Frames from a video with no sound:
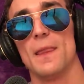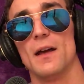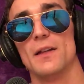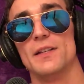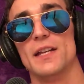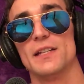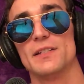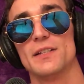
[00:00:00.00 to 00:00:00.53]

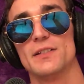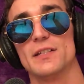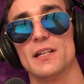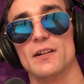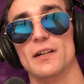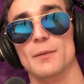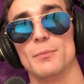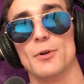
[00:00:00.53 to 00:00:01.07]

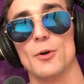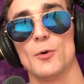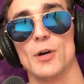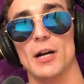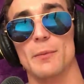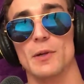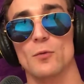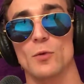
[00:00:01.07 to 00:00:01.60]
unnecessary
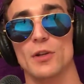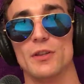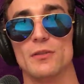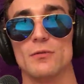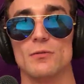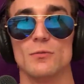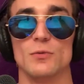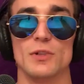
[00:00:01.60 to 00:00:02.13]
programming
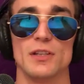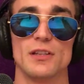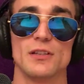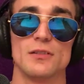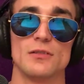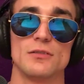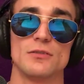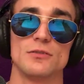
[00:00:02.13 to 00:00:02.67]
with
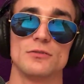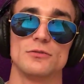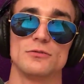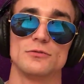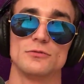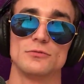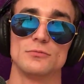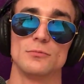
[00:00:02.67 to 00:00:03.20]

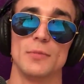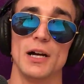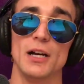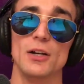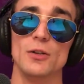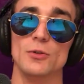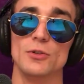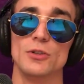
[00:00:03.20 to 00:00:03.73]
my
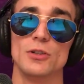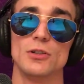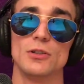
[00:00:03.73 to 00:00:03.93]
own.